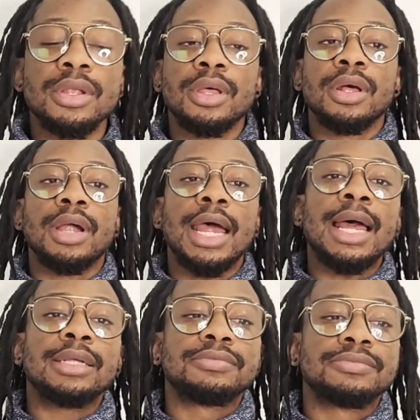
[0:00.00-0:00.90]
Right?
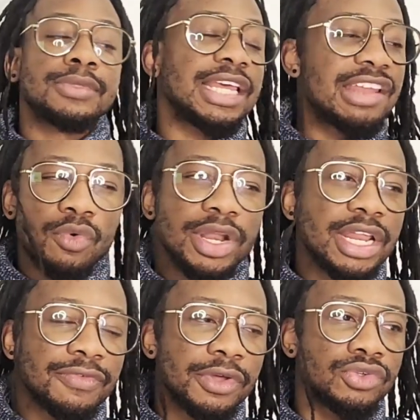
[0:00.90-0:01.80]
He never won
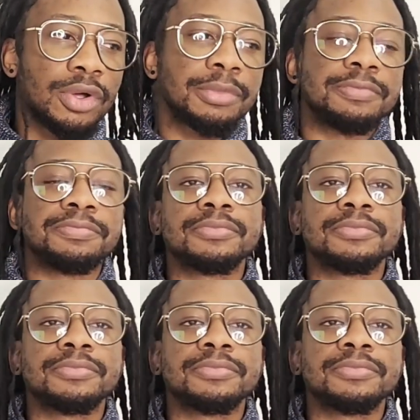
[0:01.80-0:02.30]
anything with Tottenham.